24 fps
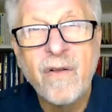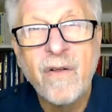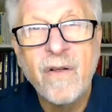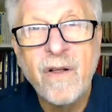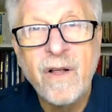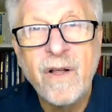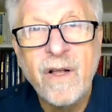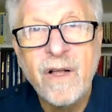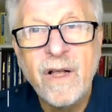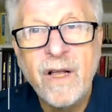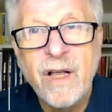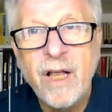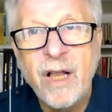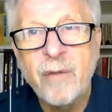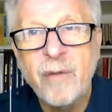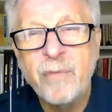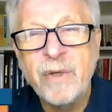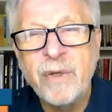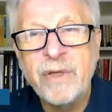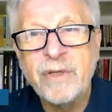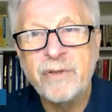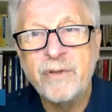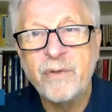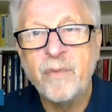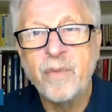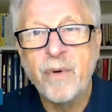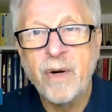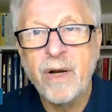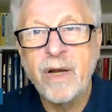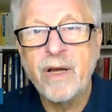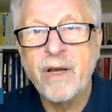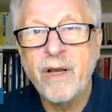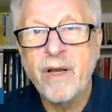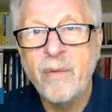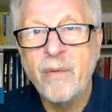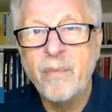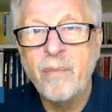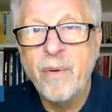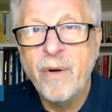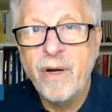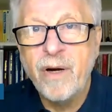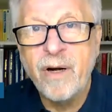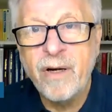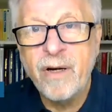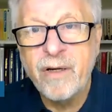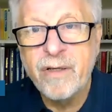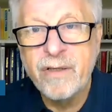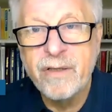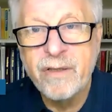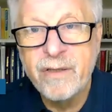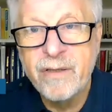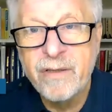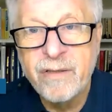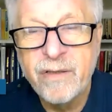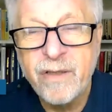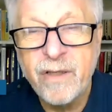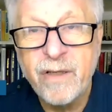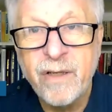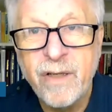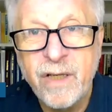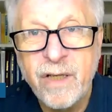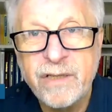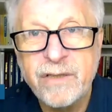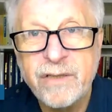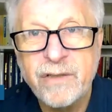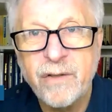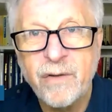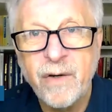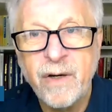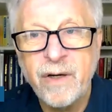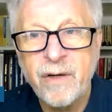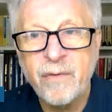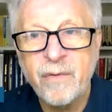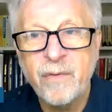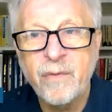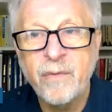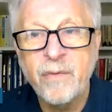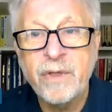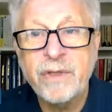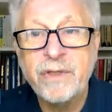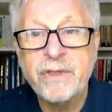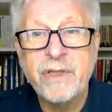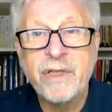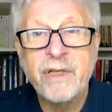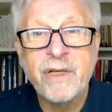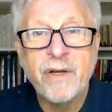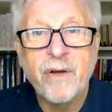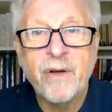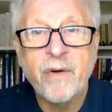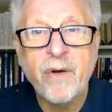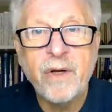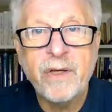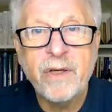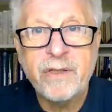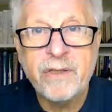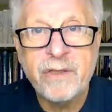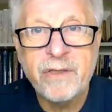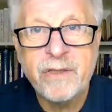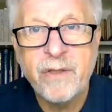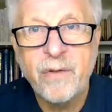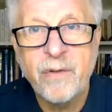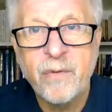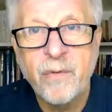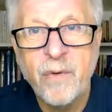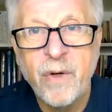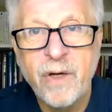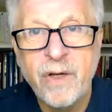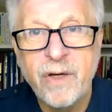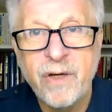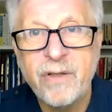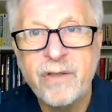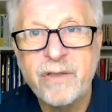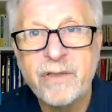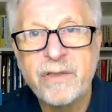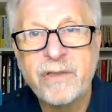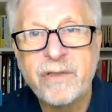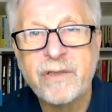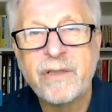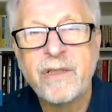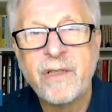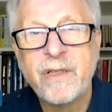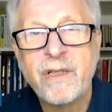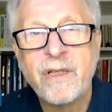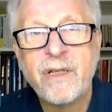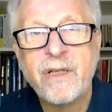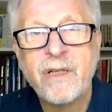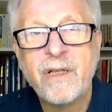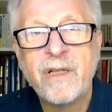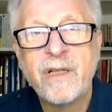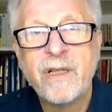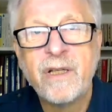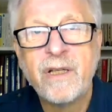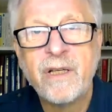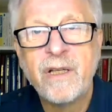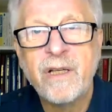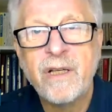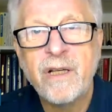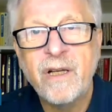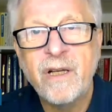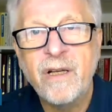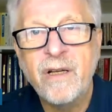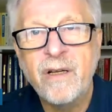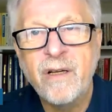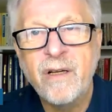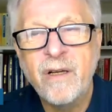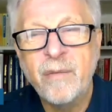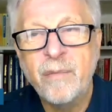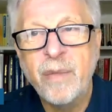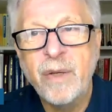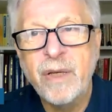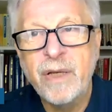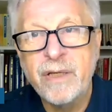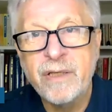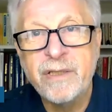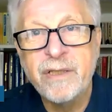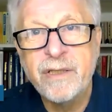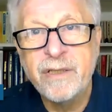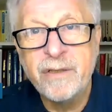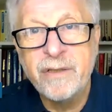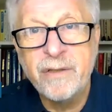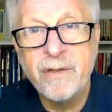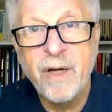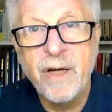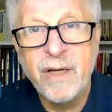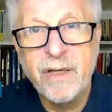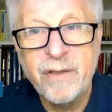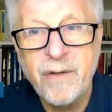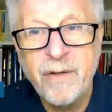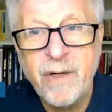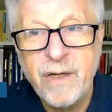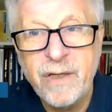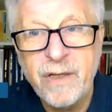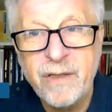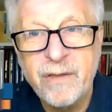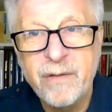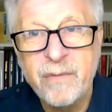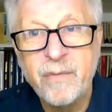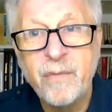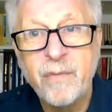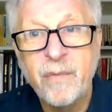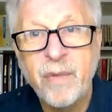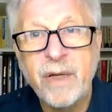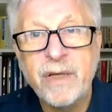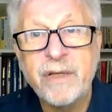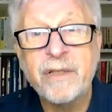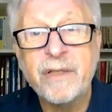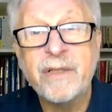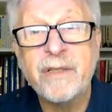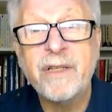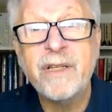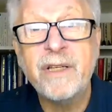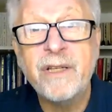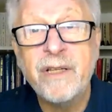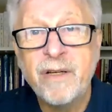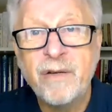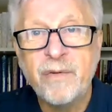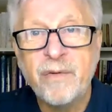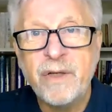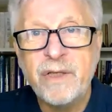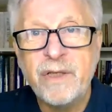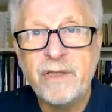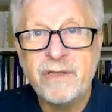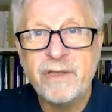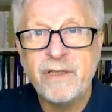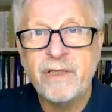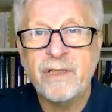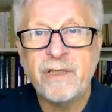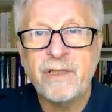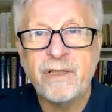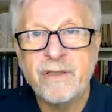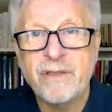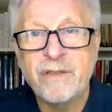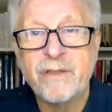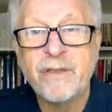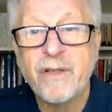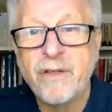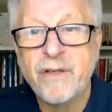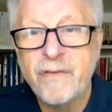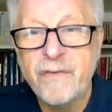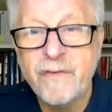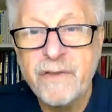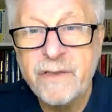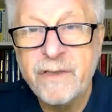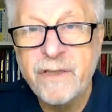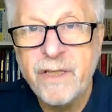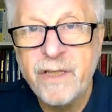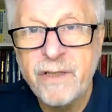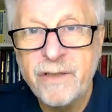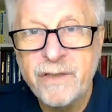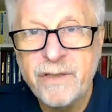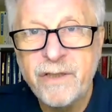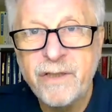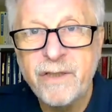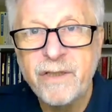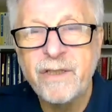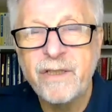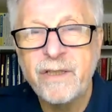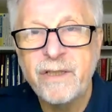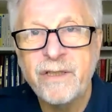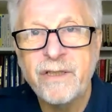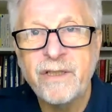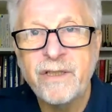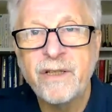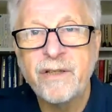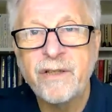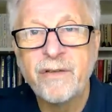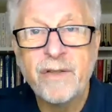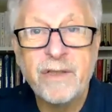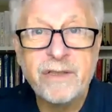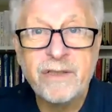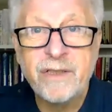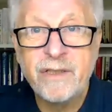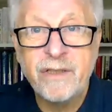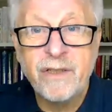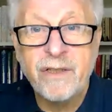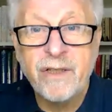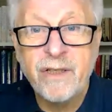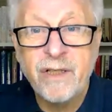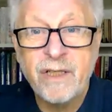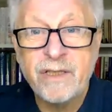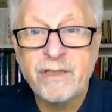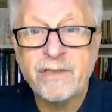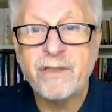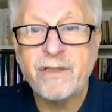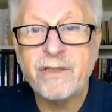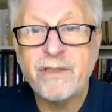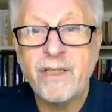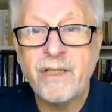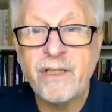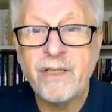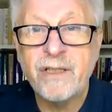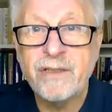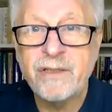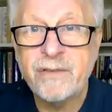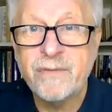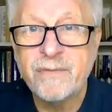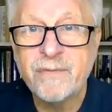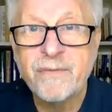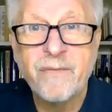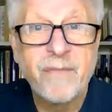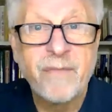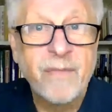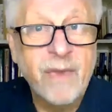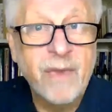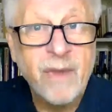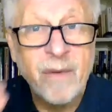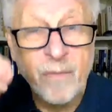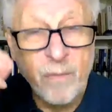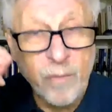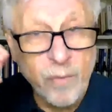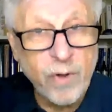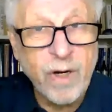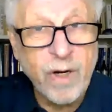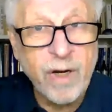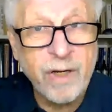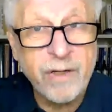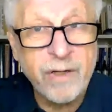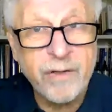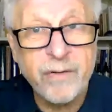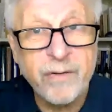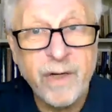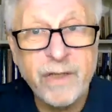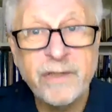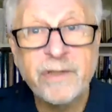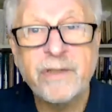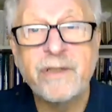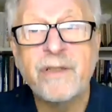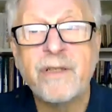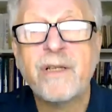helping to break apart the clustering, which increases the water's uh, ability to hydrate by decreasing the surface tension and decreasing the cluster size. More hydration,